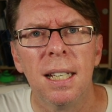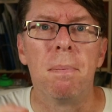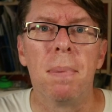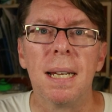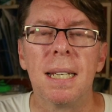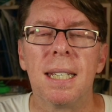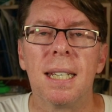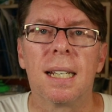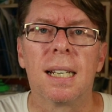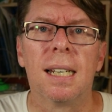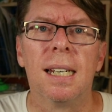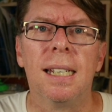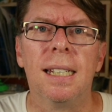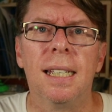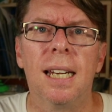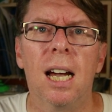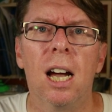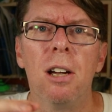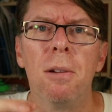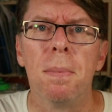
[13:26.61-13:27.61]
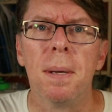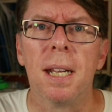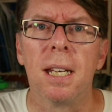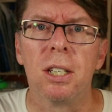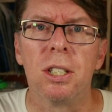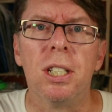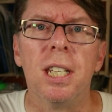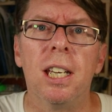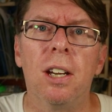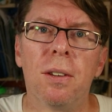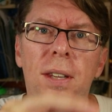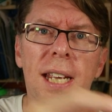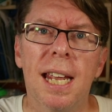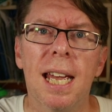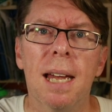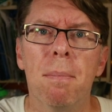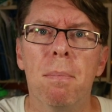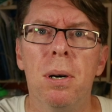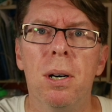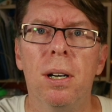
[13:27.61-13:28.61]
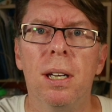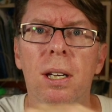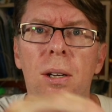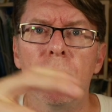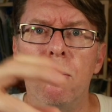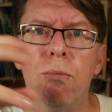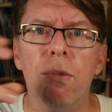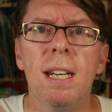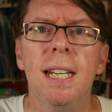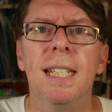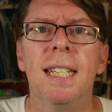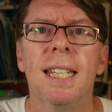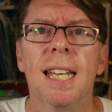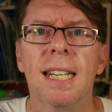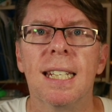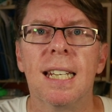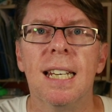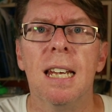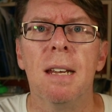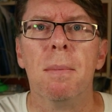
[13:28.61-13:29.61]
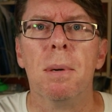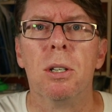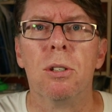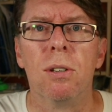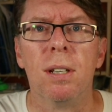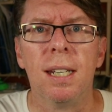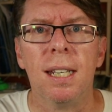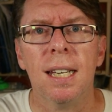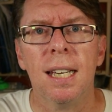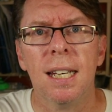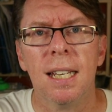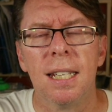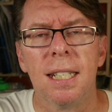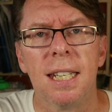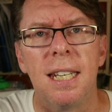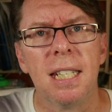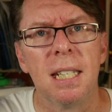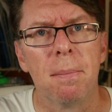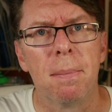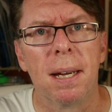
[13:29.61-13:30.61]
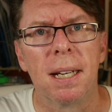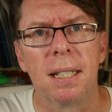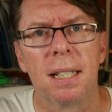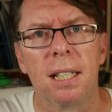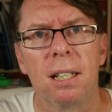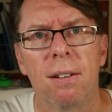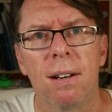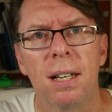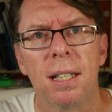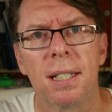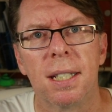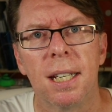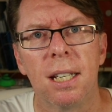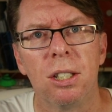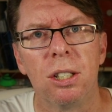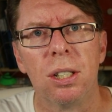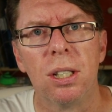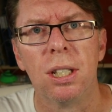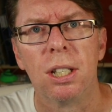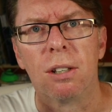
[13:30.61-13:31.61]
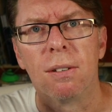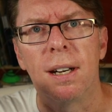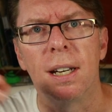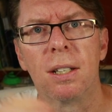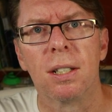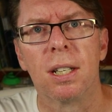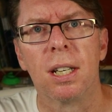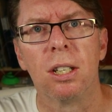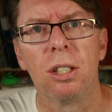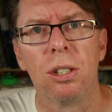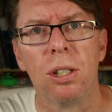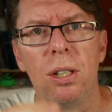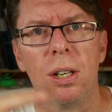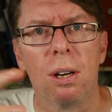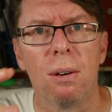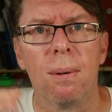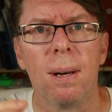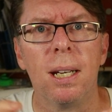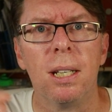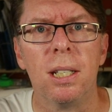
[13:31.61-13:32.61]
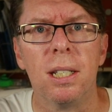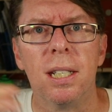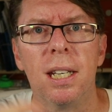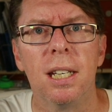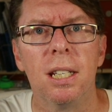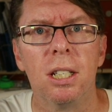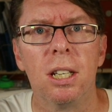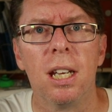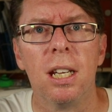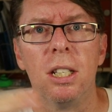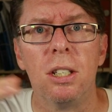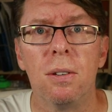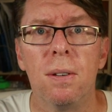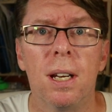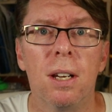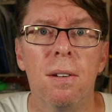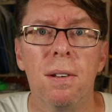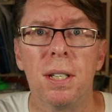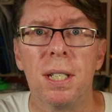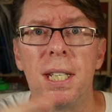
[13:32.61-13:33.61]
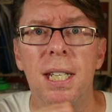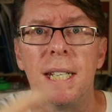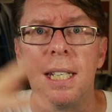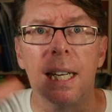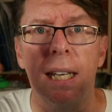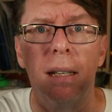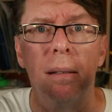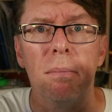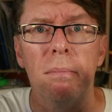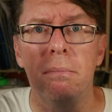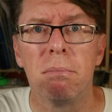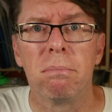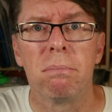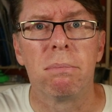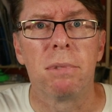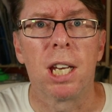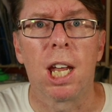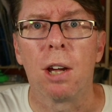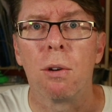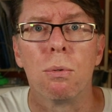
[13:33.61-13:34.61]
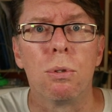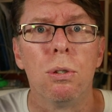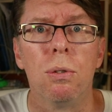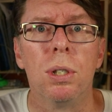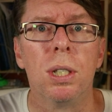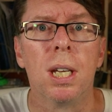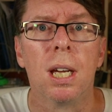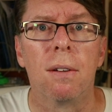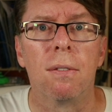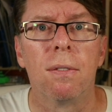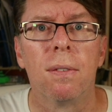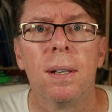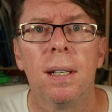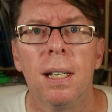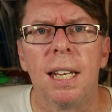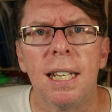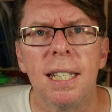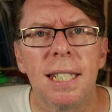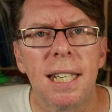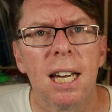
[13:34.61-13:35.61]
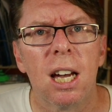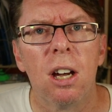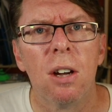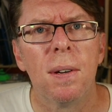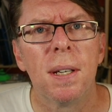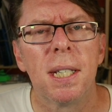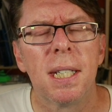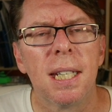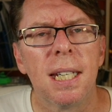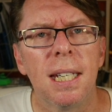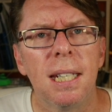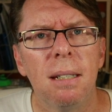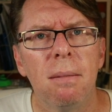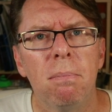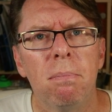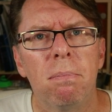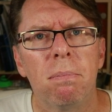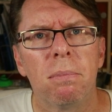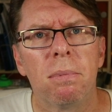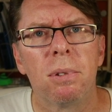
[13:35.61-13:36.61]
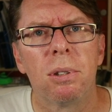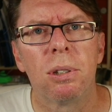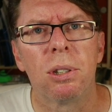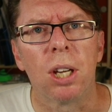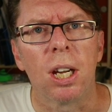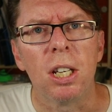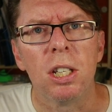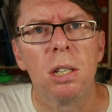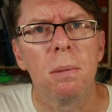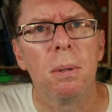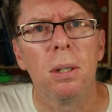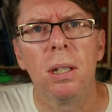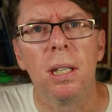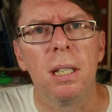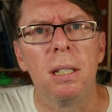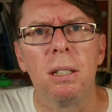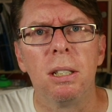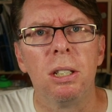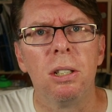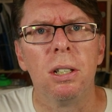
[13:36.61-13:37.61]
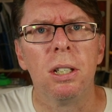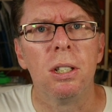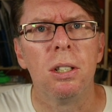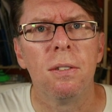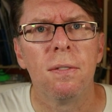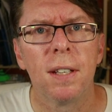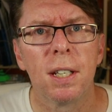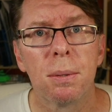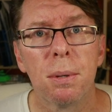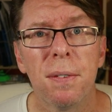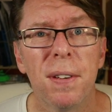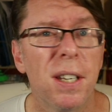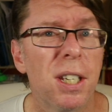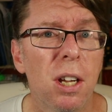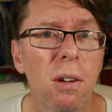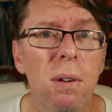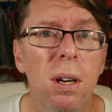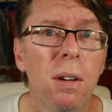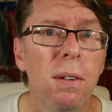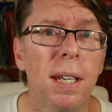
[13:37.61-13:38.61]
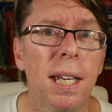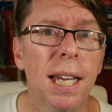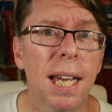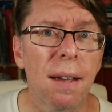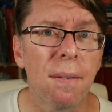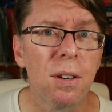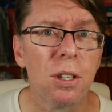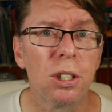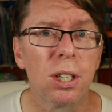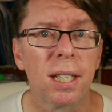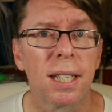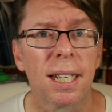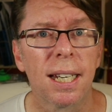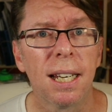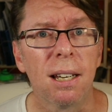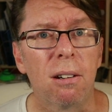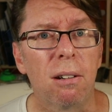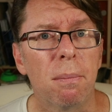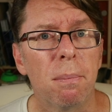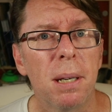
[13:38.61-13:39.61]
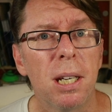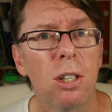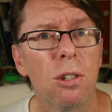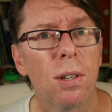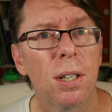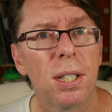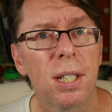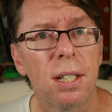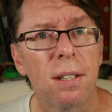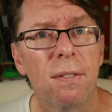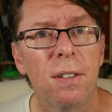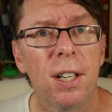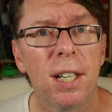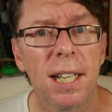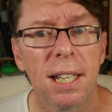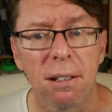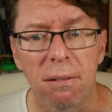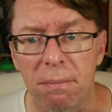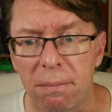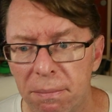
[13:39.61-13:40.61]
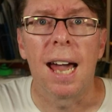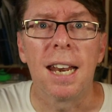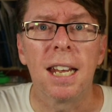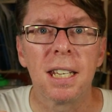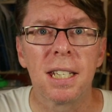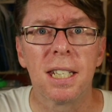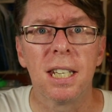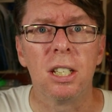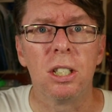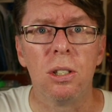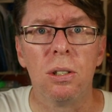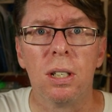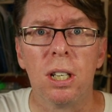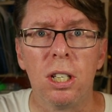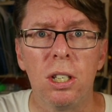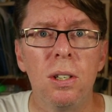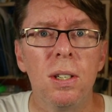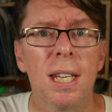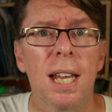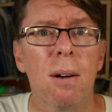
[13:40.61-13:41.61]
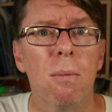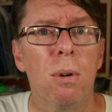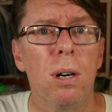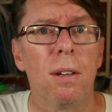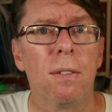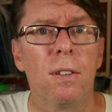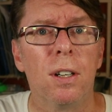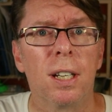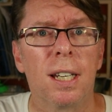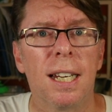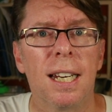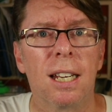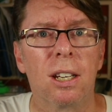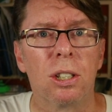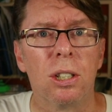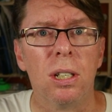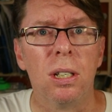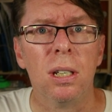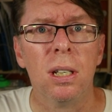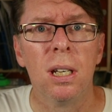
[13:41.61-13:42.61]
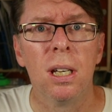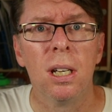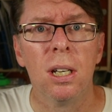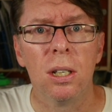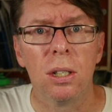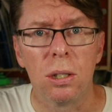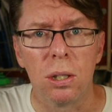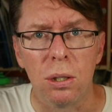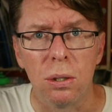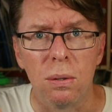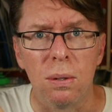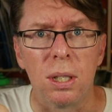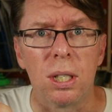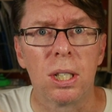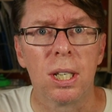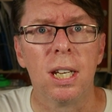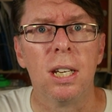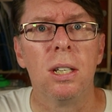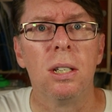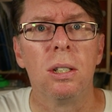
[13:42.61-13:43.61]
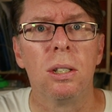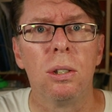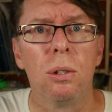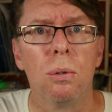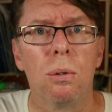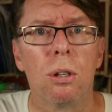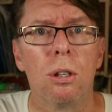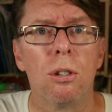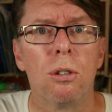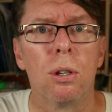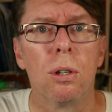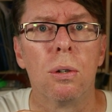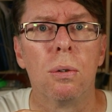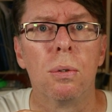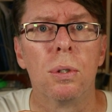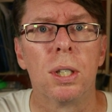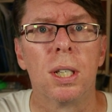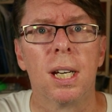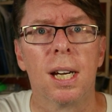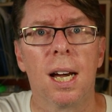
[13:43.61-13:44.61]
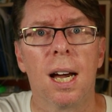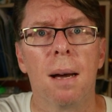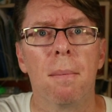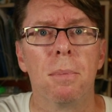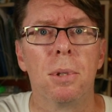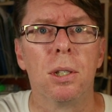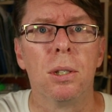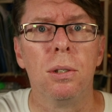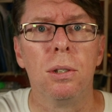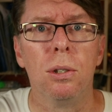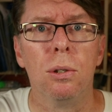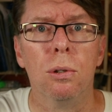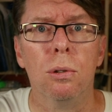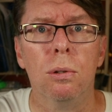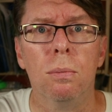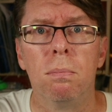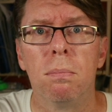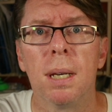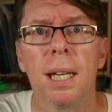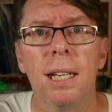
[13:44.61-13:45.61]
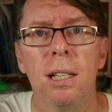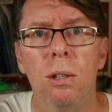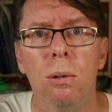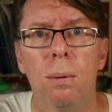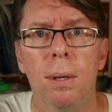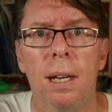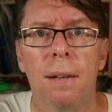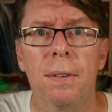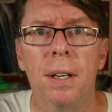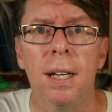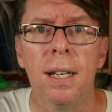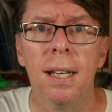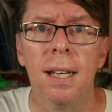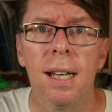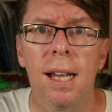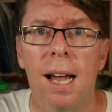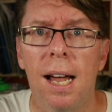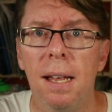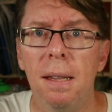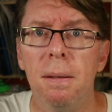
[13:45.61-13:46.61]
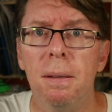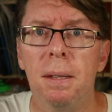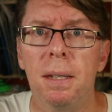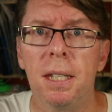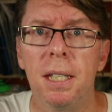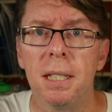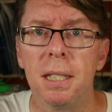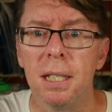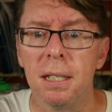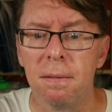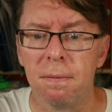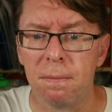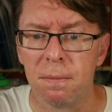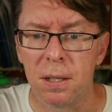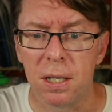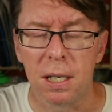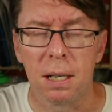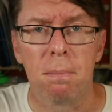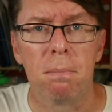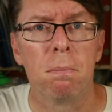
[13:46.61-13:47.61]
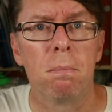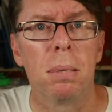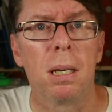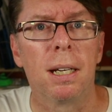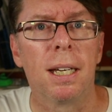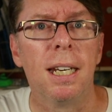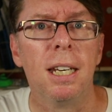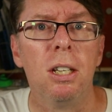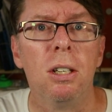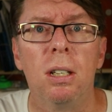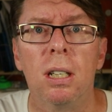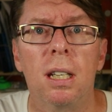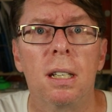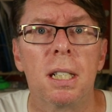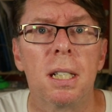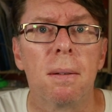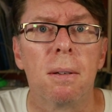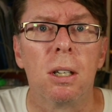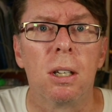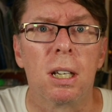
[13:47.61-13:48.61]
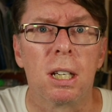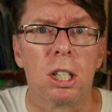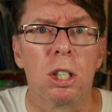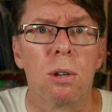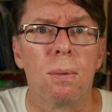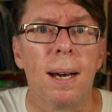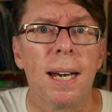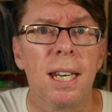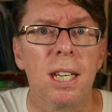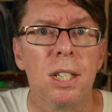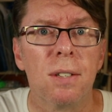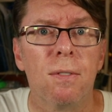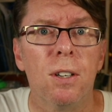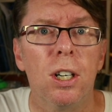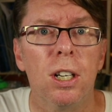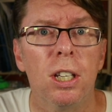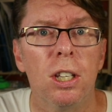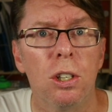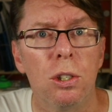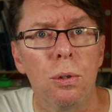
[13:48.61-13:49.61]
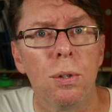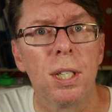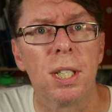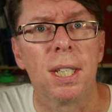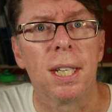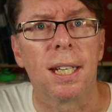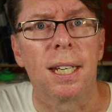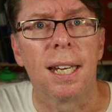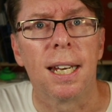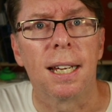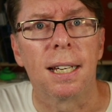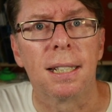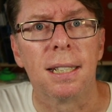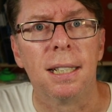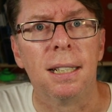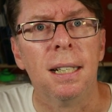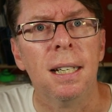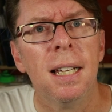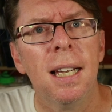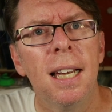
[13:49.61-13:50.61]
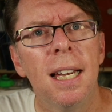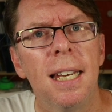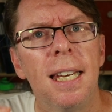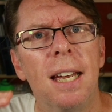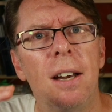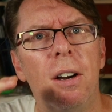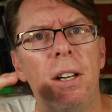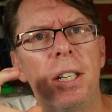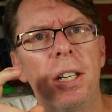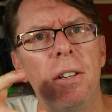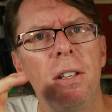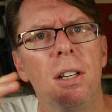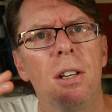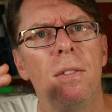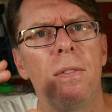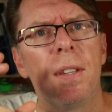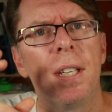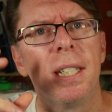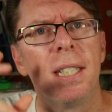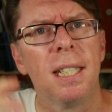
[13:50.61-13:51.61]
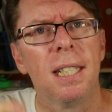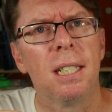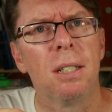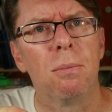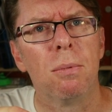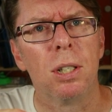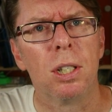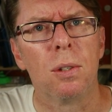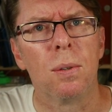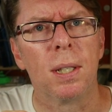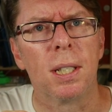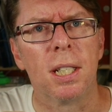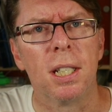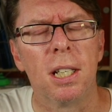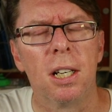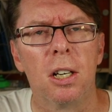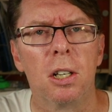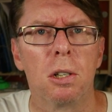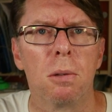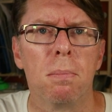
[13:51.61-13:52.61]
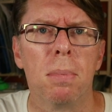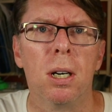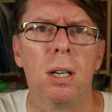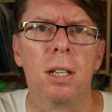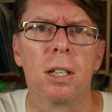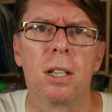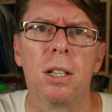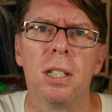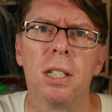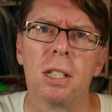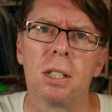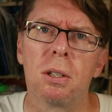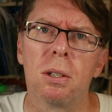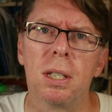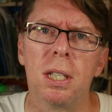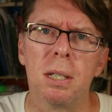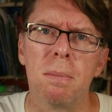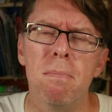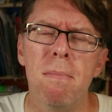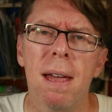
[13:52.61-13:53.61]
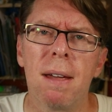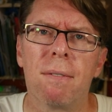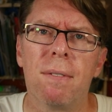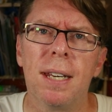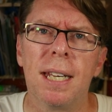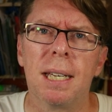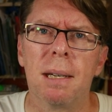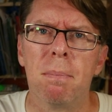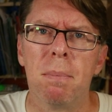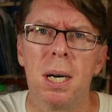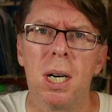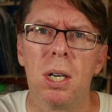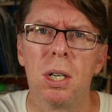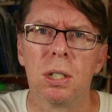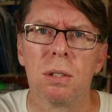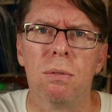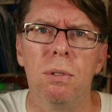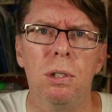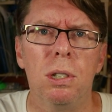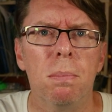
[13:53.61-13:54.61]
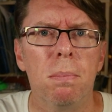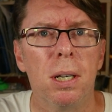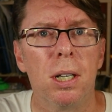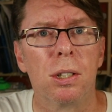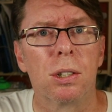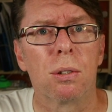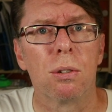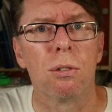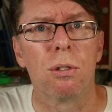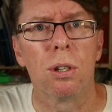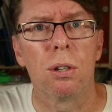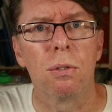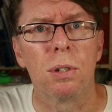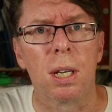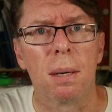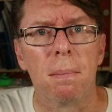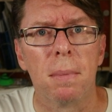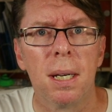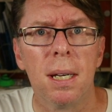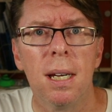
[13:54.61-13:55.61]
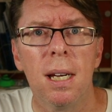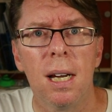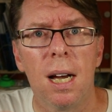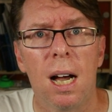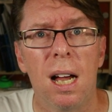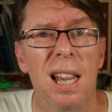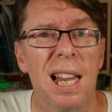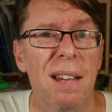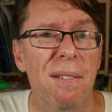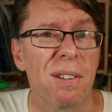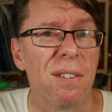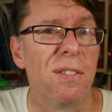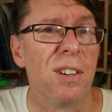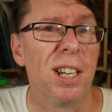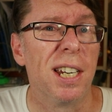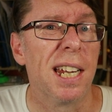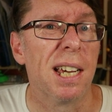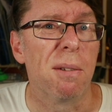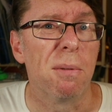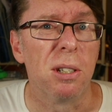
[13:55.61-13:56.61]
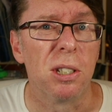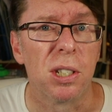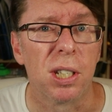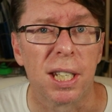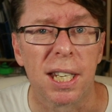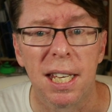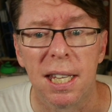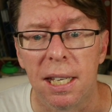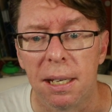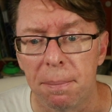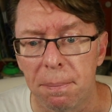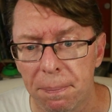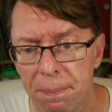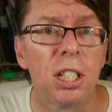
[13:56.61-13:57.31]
Basically, OpenHD on the AirPi reads that telemetry, sends it back to the ground station. The ground station arranges it into an OSD and tells you stuff. Is that OSD changeable and you can do things with it? Don't know yet, haven't checked that out. Be interested to find out. And as I said, you can use that Wi-Fi connection to send your controls up to your plane or whatever. And this is via plugging in like a Taranis via the joystick connector. Now, I don't know if this is restricted to Ardu Pilot because it's got this Mavlink pass-through to pass controls up. I'll have to find out once I get there.